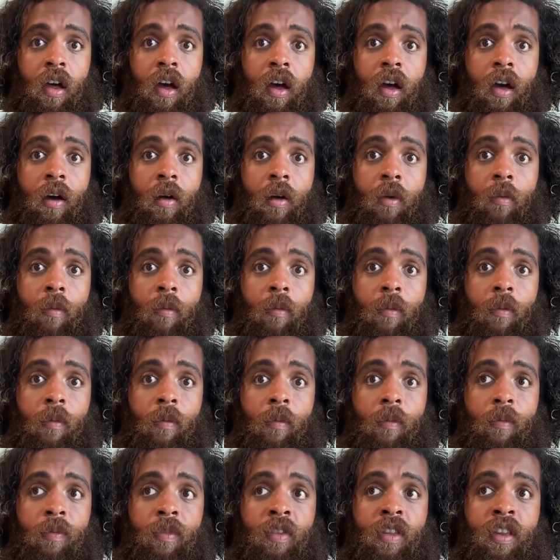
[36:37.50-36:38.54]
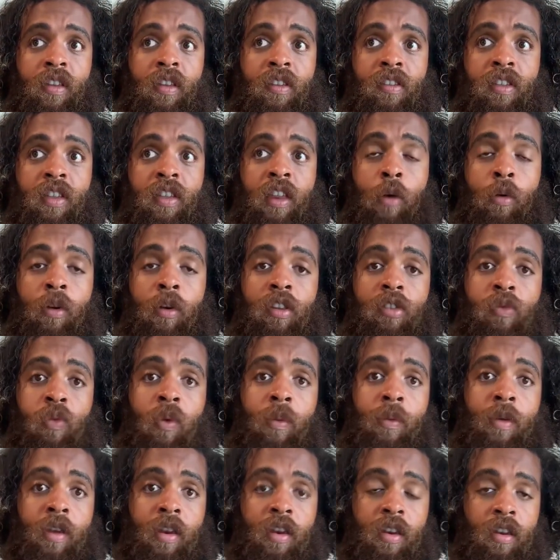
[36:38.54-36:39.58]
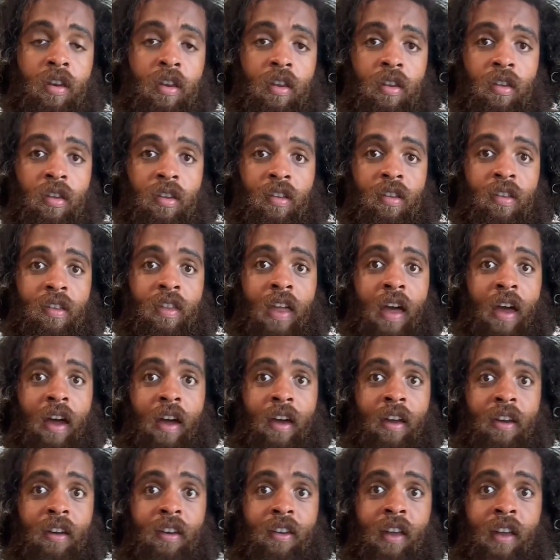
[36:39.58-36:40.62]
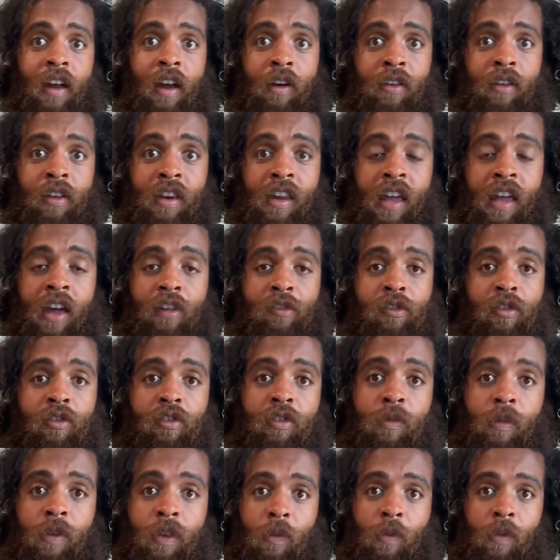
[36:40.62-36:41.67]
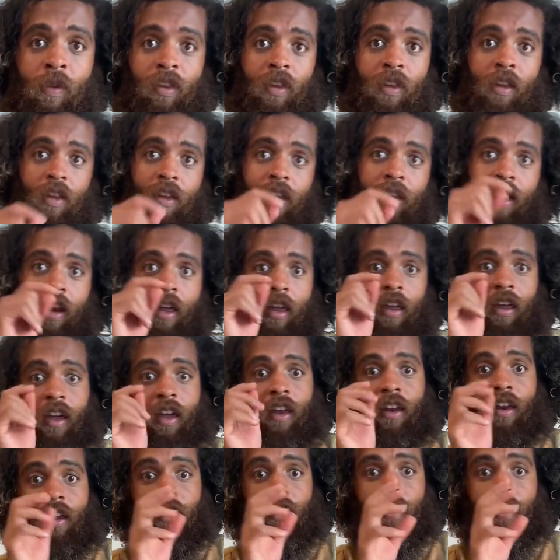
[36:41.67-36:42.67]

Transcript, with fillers: um, these Lotus women that like are the dancers with with the, that like kind